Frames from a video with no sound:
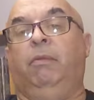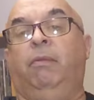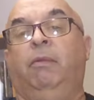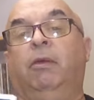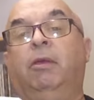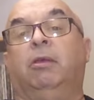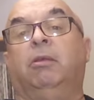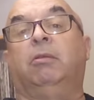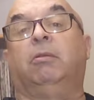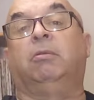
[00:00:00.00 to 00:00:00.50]

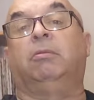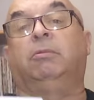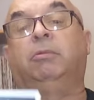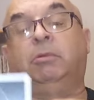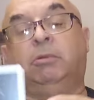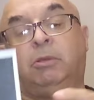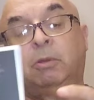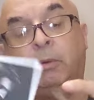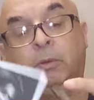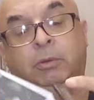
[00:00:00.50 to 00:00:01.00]
Let's
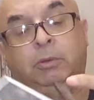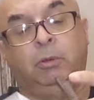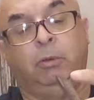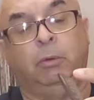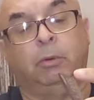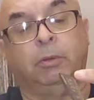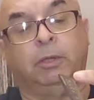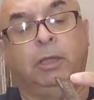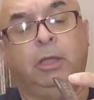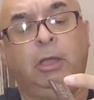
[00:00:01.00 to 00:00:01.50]
do a
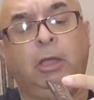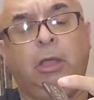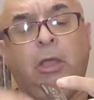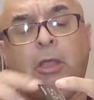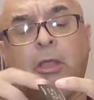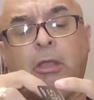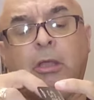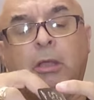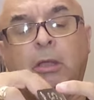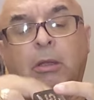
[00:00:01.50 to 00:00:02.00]
tour of
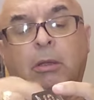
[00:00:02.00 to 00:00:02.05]
these.